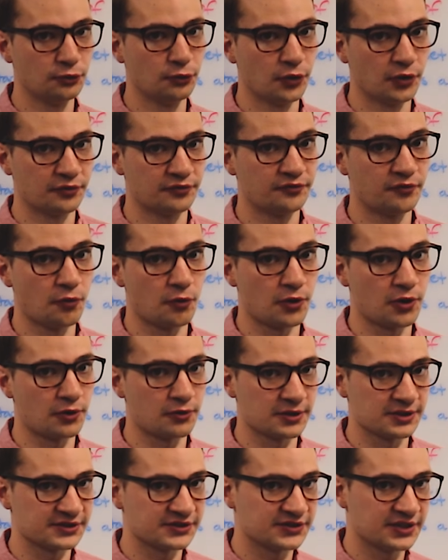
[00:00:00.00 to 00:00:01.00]
a 2, a
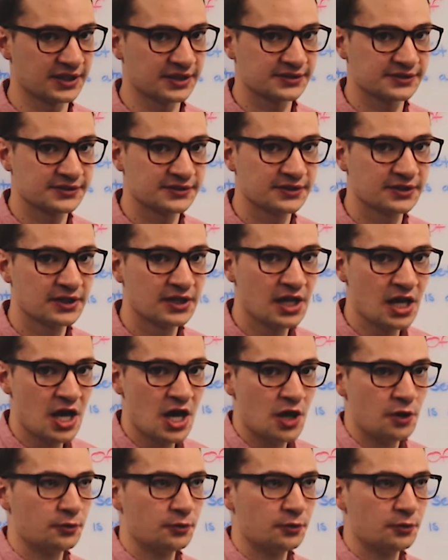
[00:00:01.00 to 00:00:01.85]
4, or a 6.